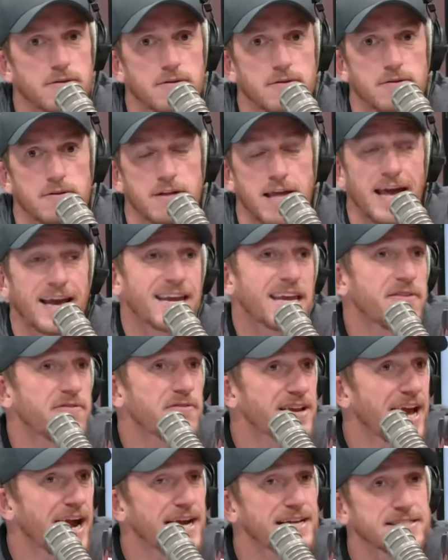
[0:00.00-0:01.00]
heck,
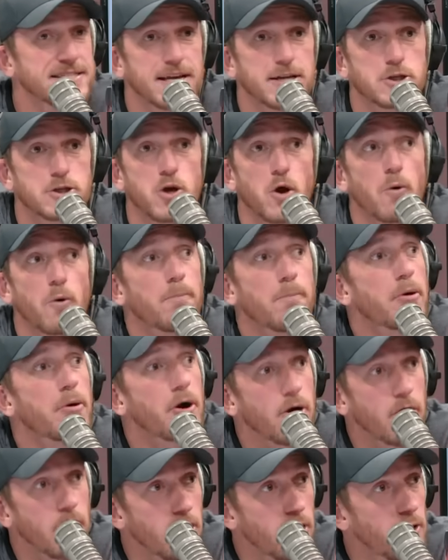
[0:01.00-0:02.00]
even guys like Joe
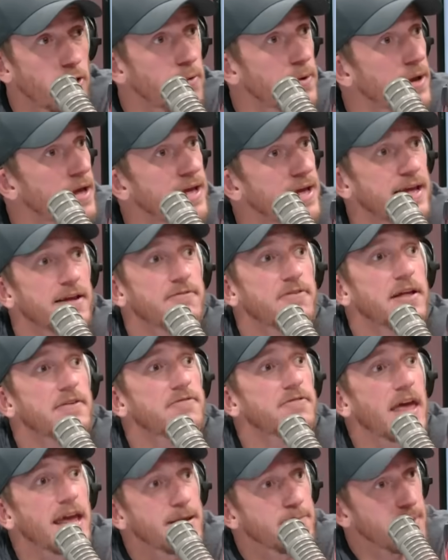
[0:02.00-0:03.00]
Burrow, if
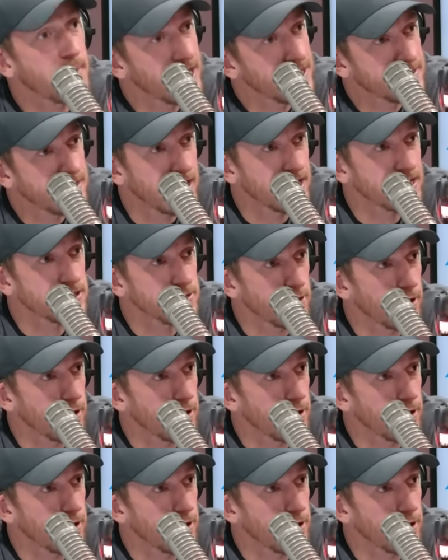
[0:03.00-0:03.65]
they made that throw,